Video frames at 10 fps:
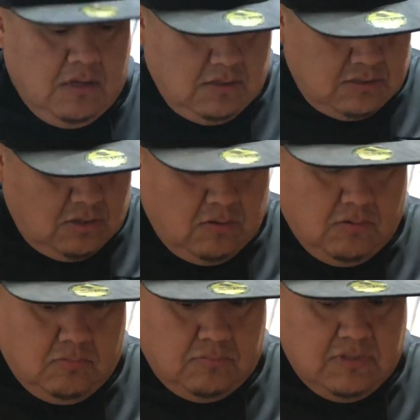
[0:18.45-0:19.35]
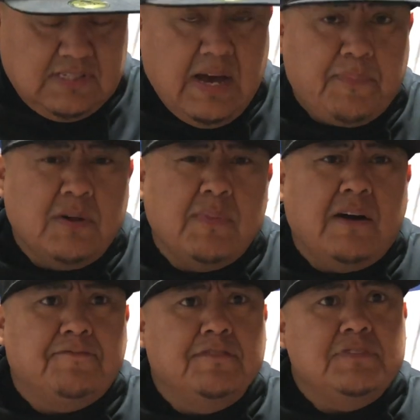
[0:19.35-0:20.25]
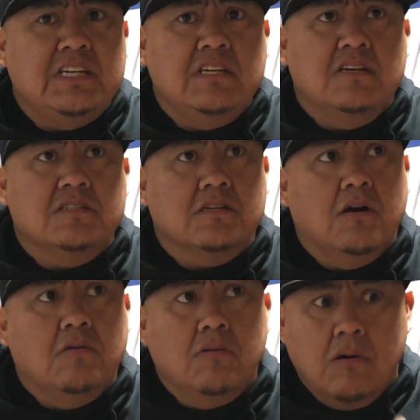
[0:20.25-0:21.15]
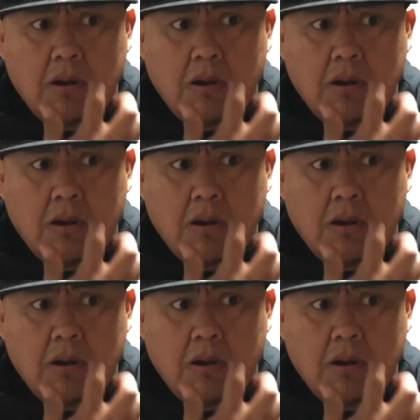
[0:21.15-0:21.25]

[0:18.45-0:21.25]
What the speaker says: So this happened about 15 years ago.